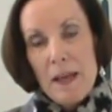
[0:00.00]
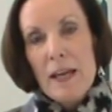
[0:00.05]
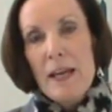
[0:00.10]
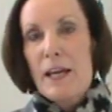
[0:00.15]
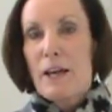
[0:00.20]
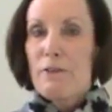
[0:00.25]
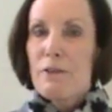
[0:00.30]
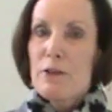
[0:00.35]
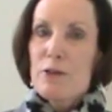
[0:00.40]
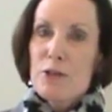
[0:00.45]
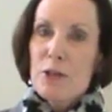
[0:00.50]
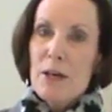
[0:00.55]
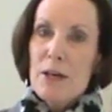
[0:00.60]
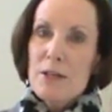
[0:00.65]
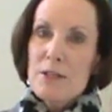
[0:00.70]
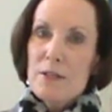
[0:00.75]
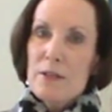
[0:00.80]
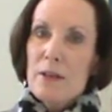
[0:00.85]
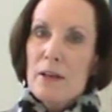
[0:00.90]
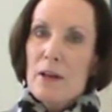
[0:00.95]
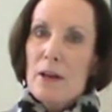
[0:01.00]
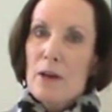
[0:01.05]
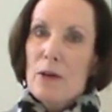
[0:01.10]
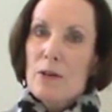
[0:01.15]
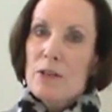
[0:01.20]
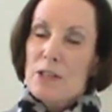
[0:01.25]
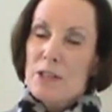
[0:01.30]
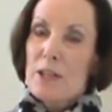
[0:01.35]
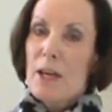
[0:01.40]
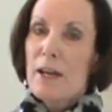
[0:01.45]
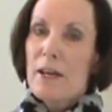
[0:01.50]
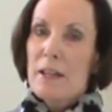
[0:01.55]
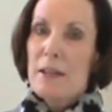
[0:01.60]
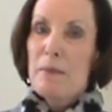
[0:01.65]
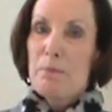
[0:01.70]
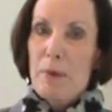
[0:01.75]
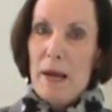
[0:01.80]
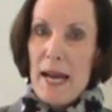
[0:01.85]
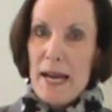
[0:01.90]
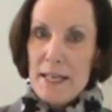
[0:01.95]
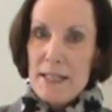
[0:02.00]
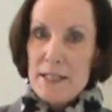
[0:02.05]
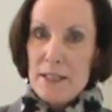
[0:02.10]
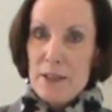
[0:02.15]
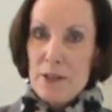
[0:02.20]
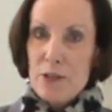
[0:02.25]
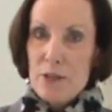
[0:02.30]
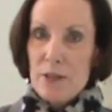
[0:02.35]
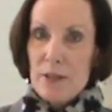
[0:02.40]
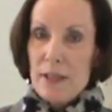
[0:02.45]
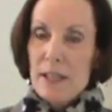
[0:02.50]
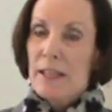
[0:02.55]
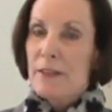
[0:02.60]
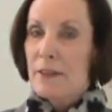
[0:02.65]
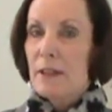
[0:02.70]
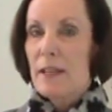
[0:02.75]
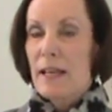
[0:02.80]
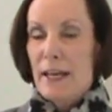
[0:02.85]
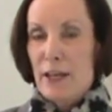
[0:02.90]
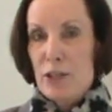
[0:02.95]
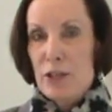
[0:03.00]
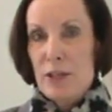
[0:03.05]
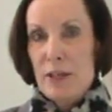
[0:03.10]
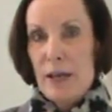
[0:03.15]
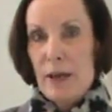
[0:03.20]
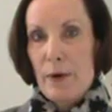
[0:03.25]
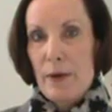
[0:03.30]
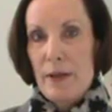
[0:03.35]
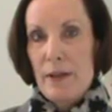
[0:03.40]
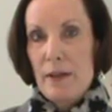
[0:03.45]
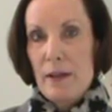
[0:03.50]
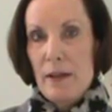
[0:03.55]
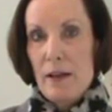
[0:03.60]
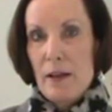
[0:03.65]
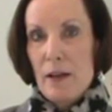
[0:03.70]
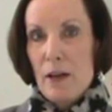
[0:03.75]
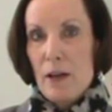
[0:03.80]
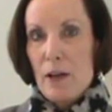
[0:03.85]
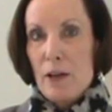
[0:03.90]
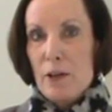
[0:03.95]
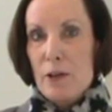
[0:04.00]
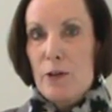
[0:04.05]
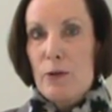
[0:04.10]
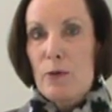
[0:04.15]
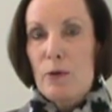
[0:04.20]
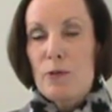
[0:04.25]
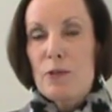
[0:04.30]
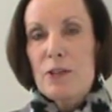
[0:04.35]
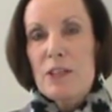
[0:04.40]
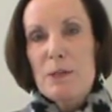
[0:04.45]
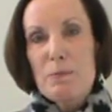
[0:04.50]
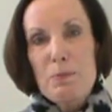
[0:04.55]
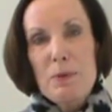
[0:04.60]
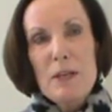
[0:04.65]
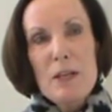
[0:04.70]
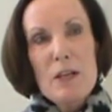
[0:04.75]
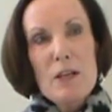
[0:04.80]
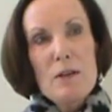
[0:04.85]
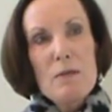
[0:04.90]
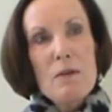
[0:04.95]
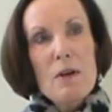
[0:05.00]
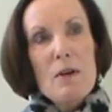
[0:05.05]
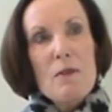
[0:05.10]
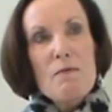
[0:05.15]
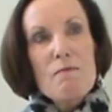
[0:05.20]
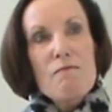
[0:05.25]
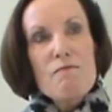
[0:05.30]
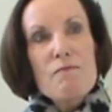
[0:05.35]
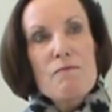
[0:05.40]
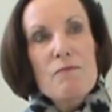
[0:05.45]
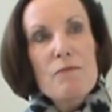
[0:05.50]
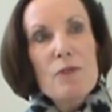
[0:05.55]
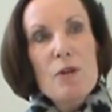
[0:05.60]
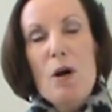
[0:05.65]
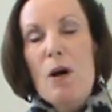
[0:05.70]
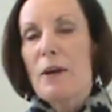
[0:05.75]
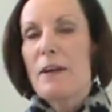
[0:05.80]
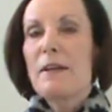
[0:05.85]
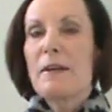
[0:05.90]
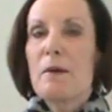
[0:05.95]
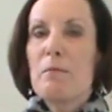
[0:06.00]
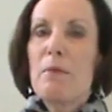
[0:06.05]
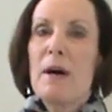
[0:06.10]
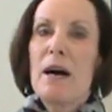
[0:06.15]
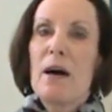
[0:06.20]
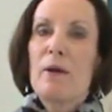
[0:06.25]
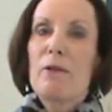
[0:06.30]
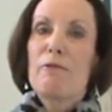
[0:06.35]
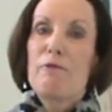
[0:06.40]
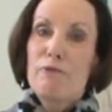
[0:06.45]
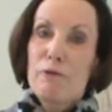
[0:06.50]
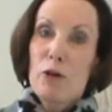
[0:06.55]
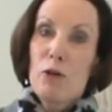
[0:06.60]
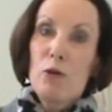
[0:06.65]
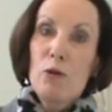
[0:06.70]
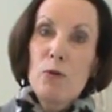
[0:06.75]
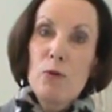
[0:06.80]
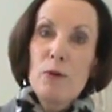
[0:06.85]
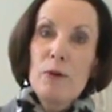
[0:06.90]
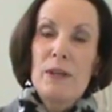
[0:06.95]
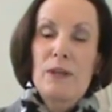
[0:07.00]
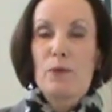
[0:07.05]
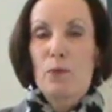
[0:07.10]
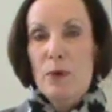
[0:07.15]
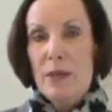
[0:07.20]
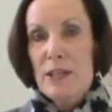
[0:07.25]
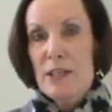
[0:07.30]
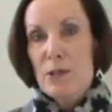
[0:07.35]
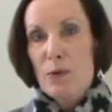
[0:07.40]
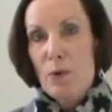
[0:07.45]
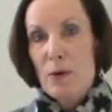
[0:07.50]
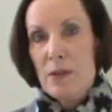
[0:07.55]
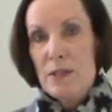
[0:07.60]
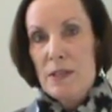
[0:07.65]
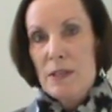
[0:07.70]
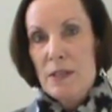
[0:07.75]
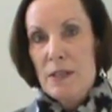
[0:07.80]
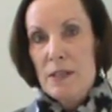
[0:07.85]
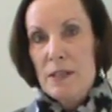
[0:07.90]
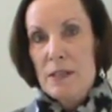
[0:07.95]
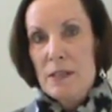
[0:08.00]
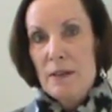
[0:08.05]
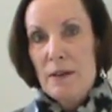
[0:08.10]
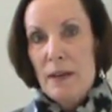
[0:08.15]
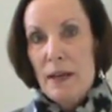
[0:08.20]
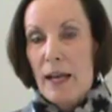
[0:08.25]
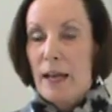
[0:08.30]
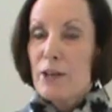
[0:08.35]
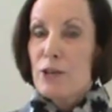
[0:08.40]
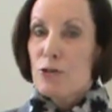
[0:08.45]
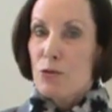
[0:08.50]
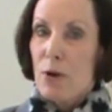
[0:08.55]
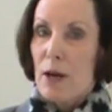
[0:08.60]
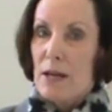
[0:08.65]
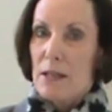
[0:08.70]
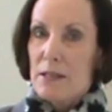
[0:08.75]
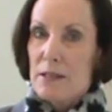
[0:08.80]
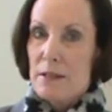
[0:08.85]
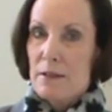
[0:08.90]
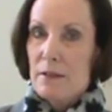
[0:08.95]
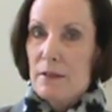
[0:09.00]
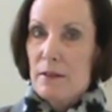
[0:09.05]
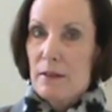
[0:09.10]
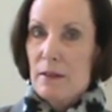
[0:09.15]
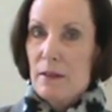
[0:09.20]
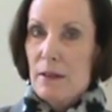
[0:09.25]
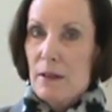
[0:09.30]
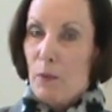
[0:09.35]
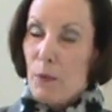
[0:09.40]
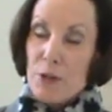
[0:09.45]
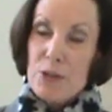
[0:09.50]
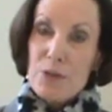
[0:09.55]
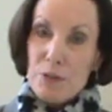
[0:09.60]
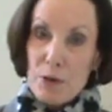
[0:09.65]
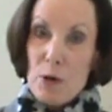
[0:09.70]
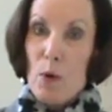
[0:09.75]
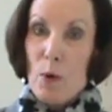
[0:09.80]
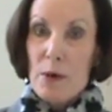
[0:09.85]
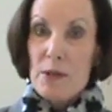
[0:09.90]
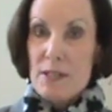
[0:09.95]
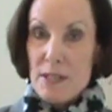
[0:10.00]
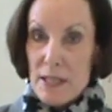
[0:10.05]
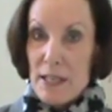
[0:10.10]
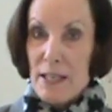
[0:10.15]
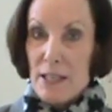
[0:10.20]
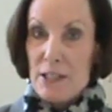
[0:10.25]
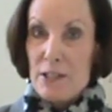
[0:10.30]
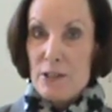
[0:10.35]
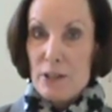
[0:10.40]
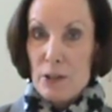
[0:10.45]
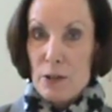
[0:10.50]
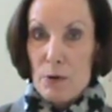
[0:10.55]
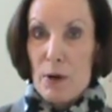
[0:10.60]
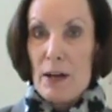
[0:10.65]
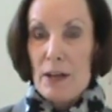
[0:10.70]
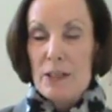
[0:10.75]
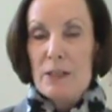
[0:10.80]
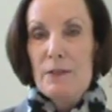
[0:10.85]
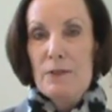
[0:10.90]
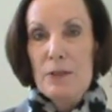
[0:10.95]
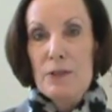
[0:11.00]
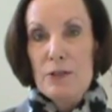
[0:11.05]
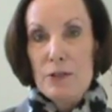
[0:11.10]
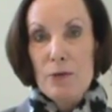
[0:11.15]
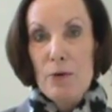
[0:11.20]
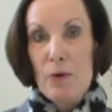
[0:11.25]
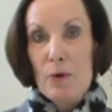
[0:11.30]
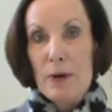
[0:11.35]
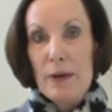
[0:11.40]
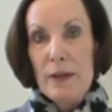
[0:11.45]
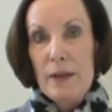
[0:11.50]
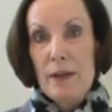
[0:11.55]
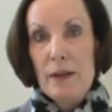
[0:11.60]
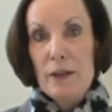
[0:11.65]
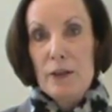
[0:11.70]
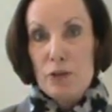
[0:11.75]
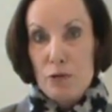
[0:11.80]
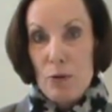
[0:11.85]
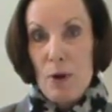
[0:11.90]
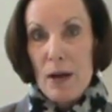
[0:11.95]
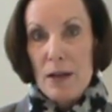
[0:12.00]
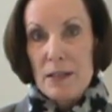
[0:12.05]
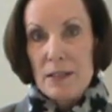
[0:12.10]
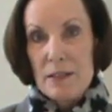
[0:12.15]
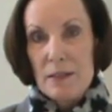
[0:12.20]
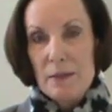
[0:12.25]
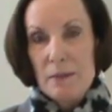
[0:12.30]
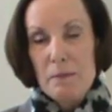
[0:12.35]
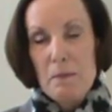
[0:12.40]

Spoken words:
If you just study the passage in the lectionary, you'll just be talking about food and resources and trust, which of course is the crux of the story, trust.